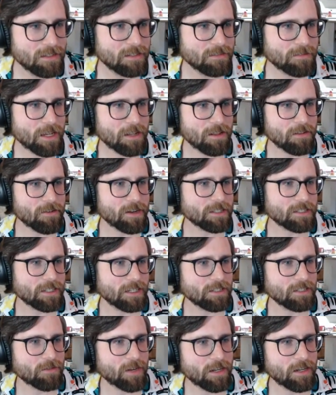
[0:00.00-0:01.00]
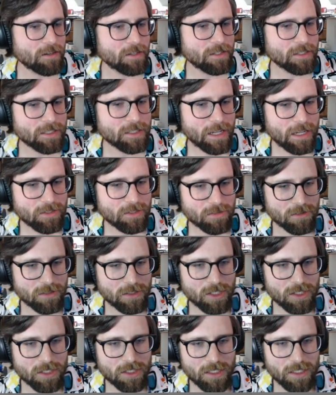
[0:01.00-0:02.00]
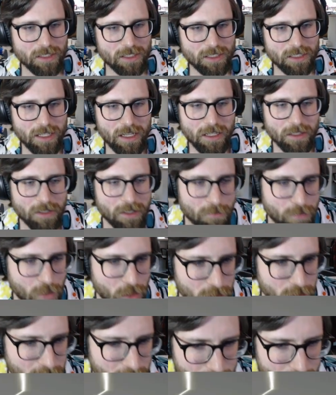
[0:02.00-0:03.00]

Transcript: Calyrex Ice Rider is naturally just insanely bulky.